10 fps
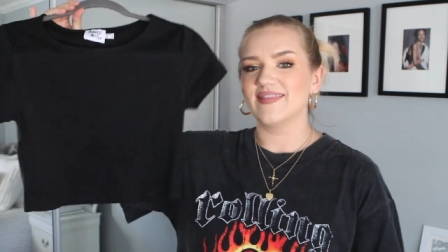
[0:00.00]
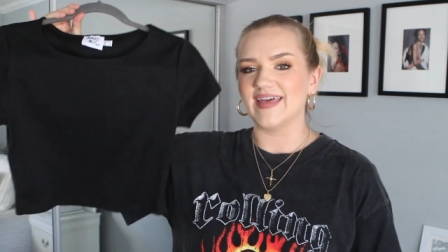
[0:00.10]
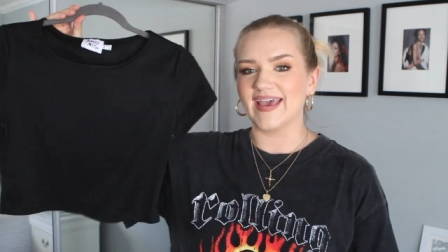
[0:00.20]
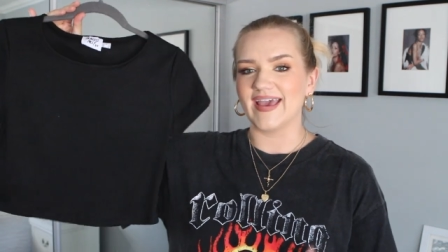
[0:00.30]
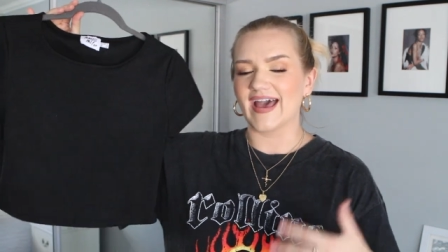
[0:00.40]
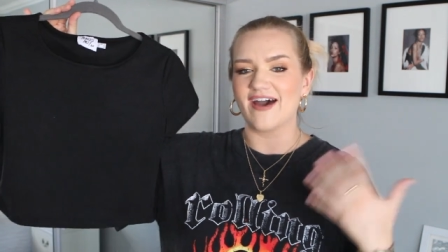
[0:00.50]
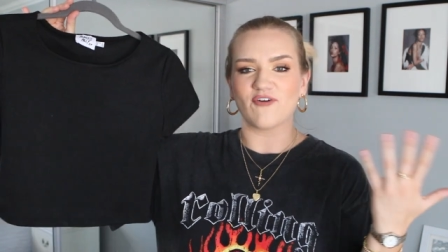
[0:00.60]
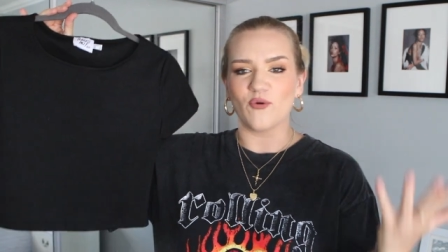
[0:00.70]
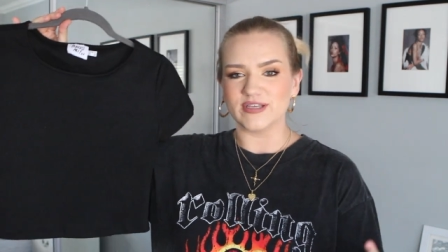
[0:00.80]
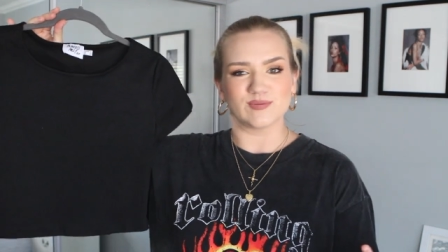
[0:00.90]
They have
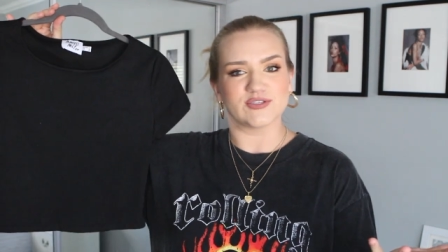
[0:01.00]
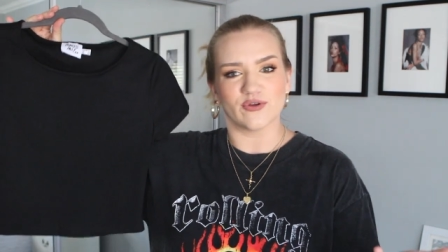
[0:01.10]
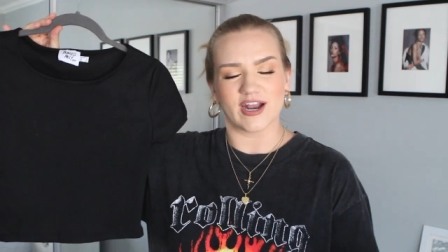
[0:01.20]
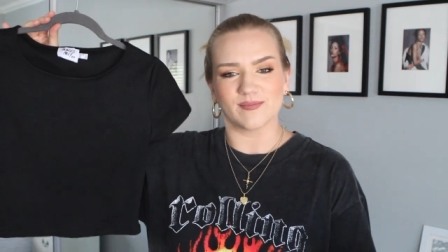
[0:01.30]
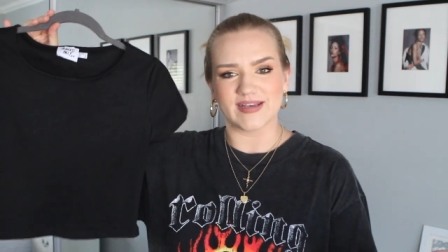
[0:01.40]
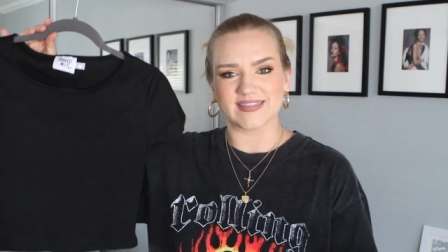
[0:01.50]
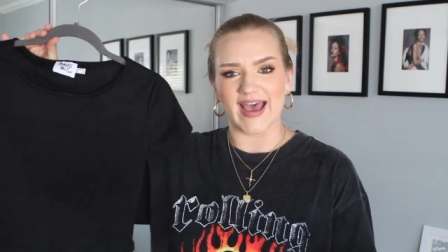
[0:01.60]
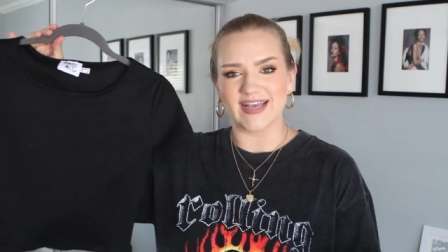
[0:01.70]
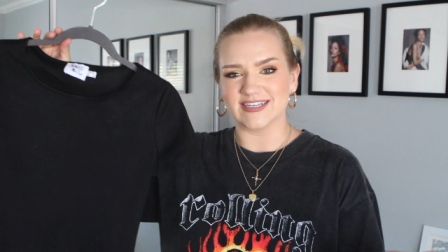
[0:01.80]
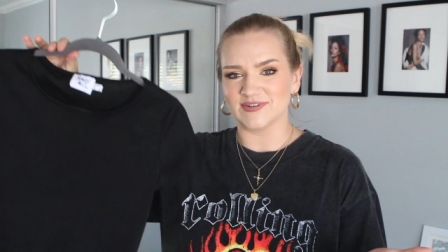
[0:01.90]
always been sold out on my
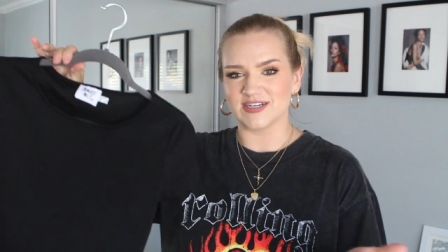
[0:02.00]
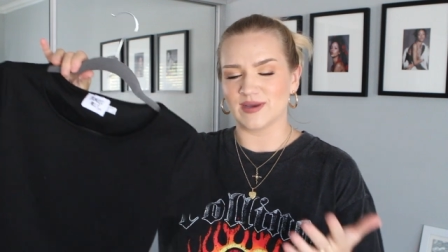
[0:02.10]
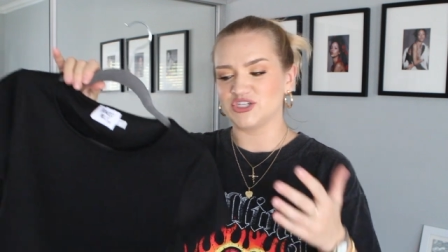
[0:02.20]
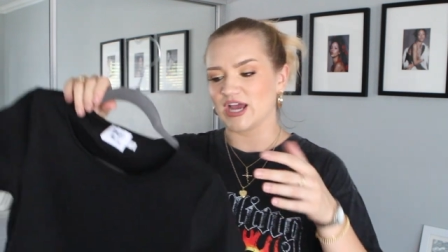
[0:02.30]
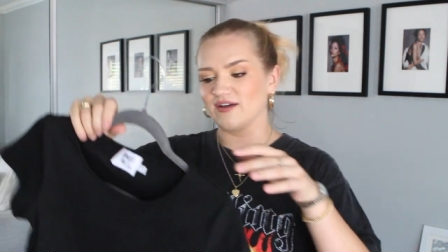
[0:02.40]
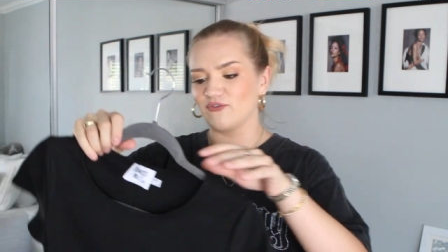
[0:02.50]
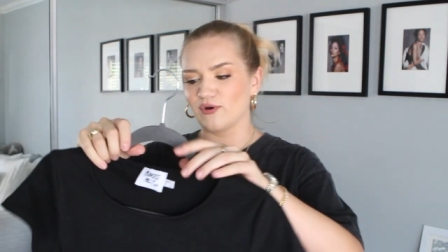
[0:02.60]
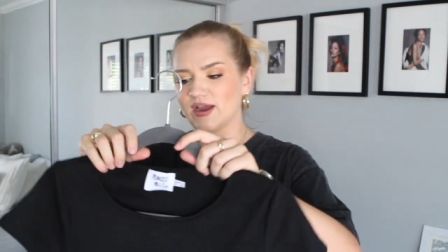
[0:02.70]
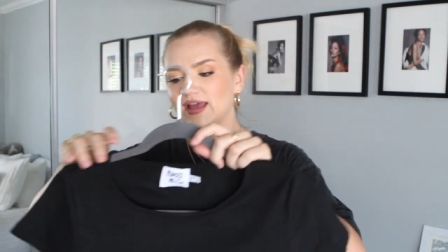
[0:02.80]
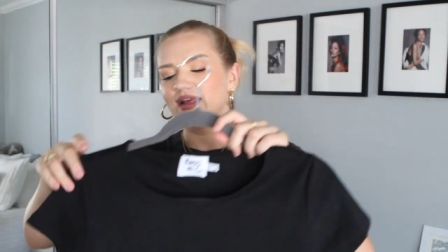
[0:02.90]
size every time I check
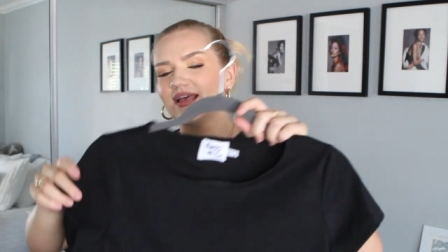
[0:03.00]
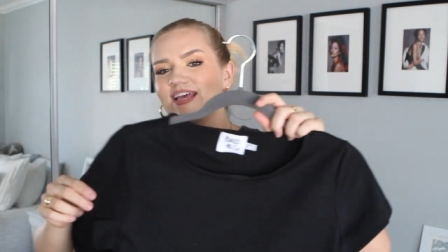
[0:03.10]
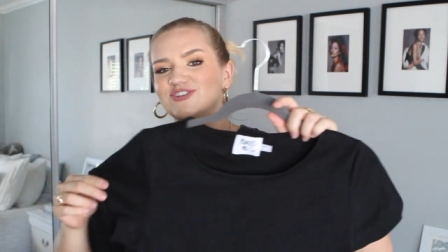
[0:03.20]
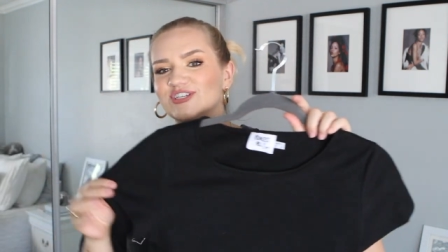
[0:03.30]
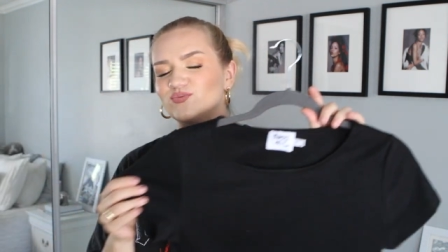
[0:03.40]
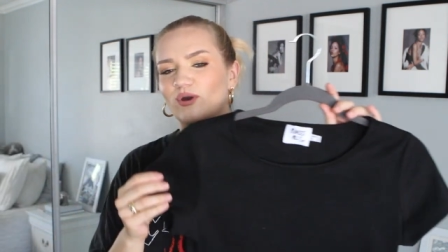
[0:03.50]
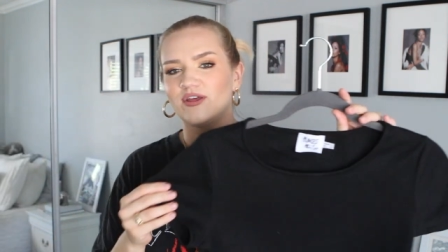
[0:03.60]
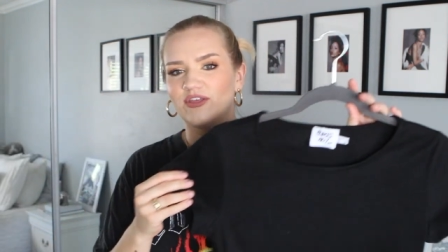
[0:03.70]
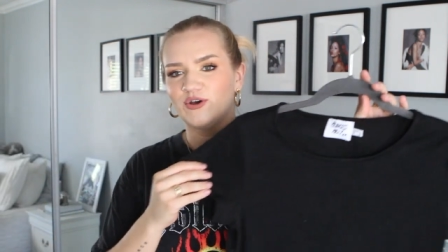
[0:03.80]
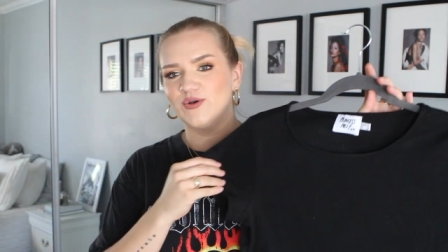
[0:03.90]
for it. It's just one
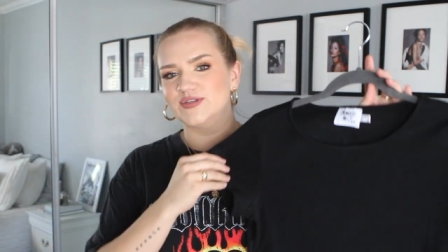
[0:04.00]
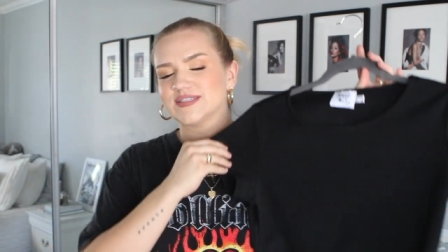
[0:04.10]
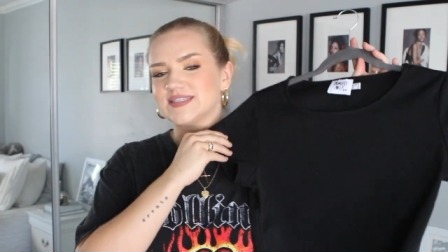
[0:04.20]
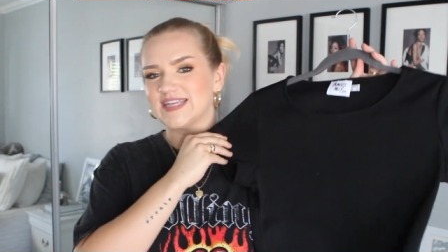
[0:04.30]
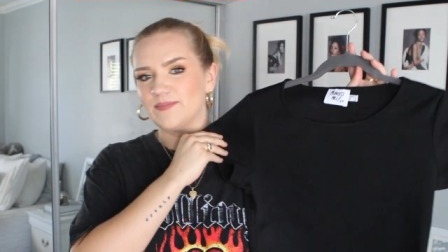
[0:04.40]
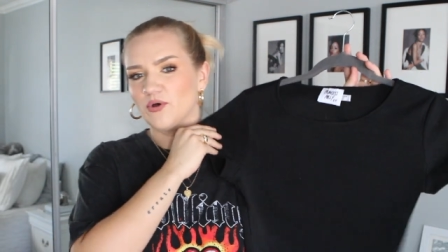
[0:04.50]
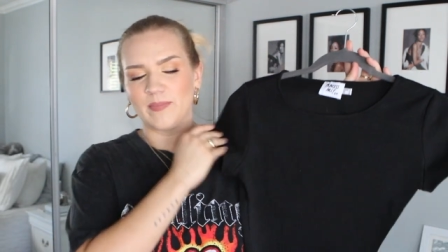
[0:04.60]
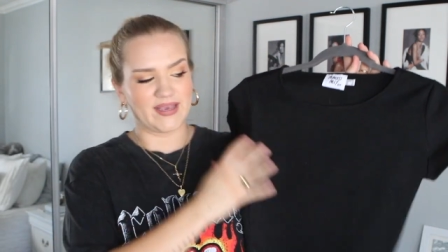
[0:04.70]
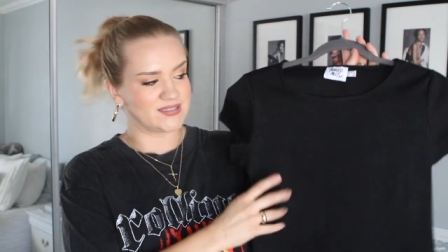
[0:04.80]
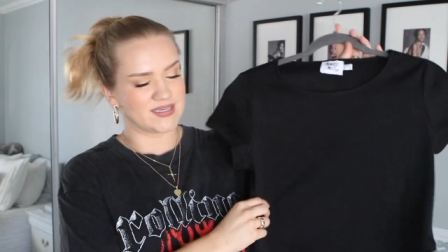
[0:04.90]
of those staple
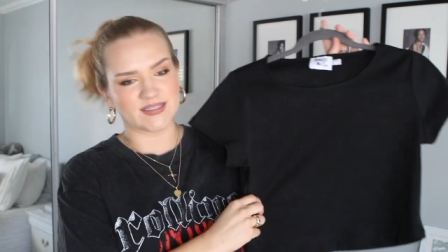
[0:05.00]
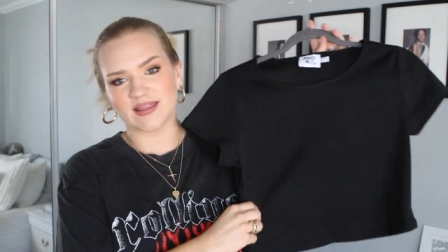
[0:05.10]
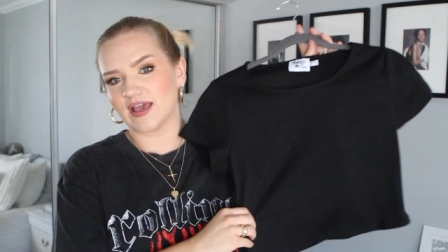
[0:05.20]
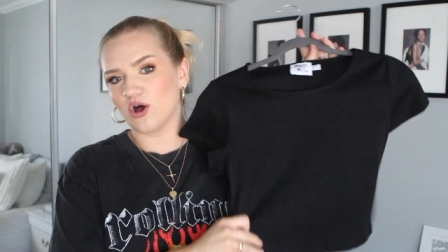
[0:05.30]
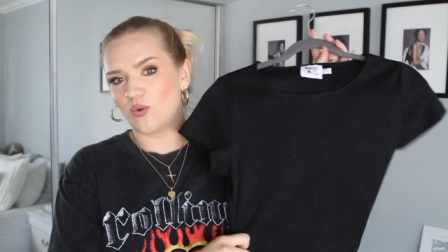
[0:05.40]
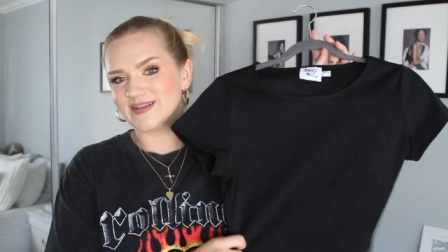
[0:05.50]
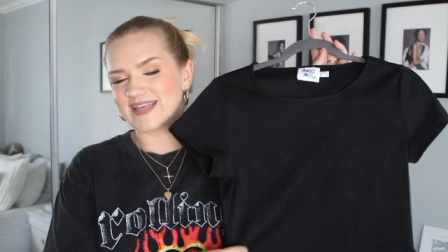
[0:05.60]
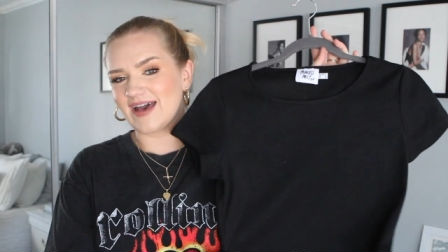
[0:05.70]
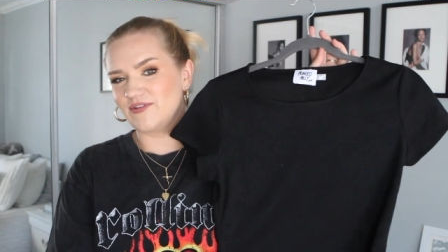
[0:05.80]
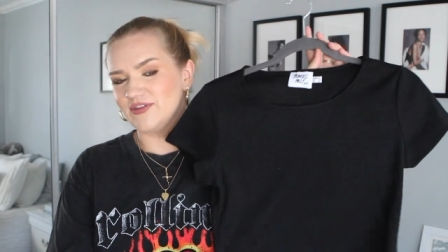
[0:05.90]
basics that they always
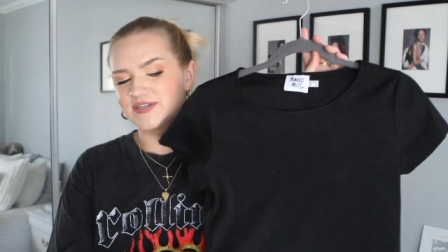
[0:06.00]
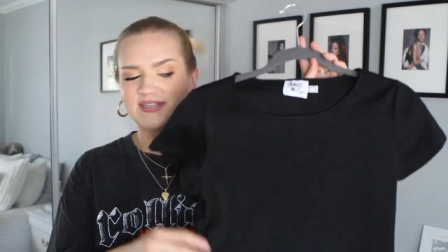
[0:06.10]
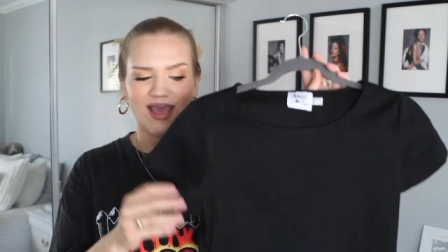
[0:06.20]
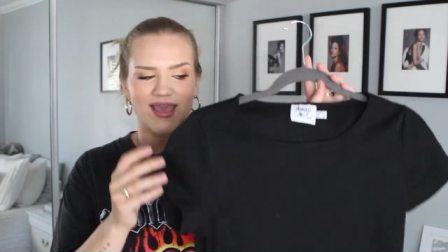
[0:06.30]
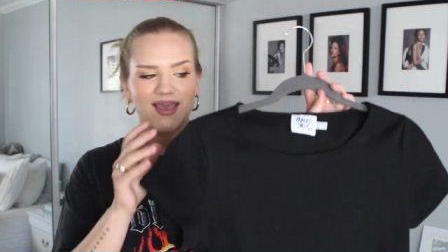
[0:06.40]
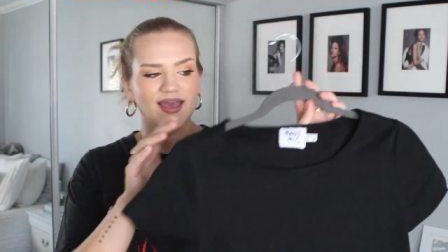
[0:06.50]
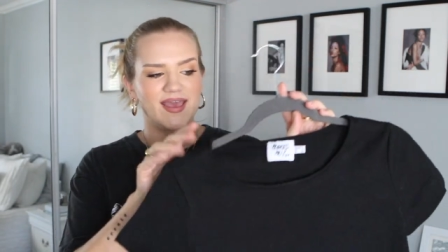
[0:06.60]
have on their site,